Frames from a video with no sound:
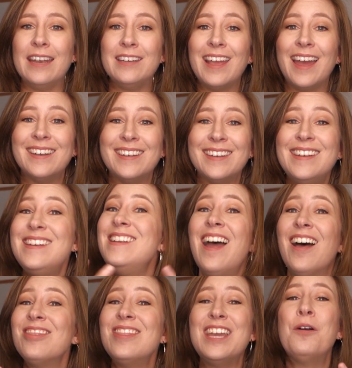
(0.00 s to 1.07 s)
and yet
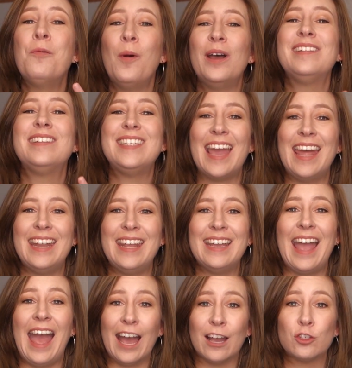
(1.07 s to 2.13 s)
nothing was
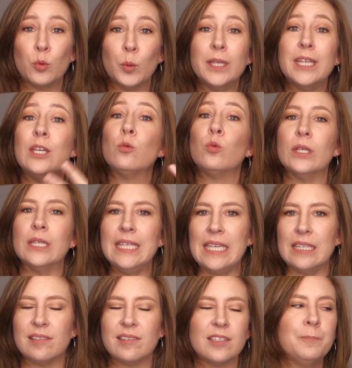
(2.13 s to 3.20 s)
getting actually
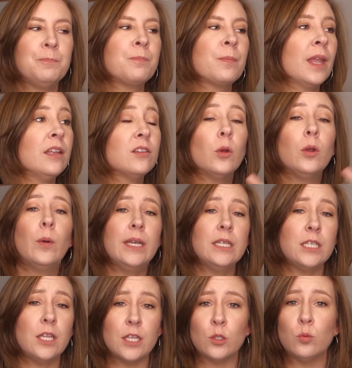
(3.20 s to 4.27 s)
released. So we went
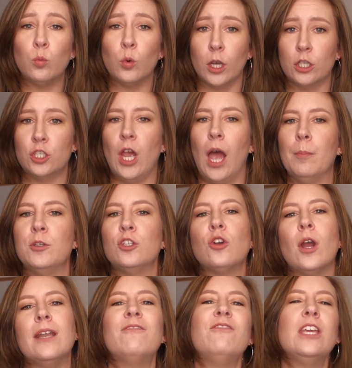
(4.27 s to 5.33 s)
into this workshop to
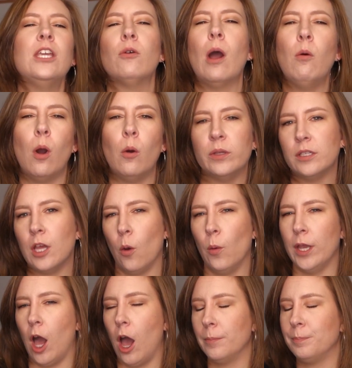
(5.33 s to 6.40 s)
try to figure out what was
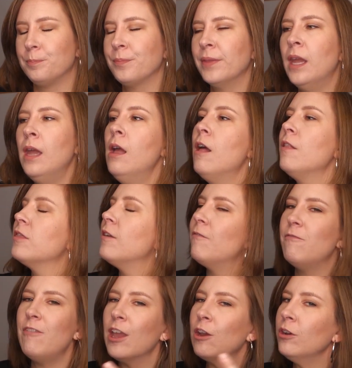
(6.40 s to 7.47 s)
going on. The
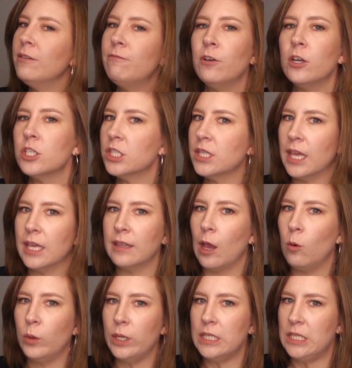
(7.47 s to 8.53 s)
very first thing
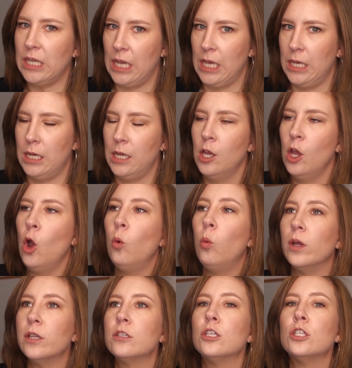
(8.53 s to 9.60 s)
that we did
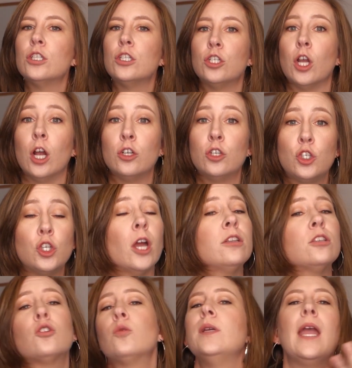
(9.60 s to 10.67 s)
was to start
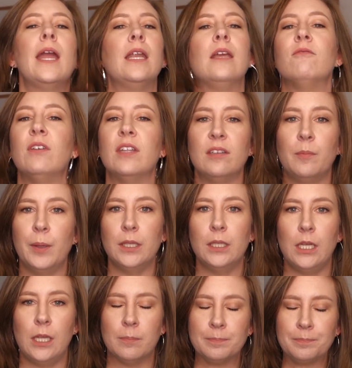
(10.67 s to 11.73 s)
just creating
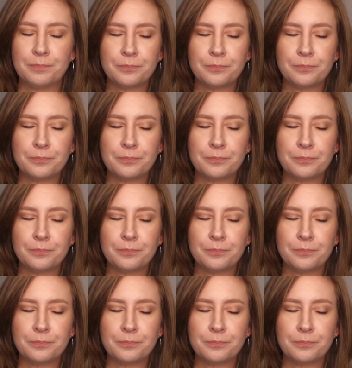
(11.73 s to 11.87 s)
visibility.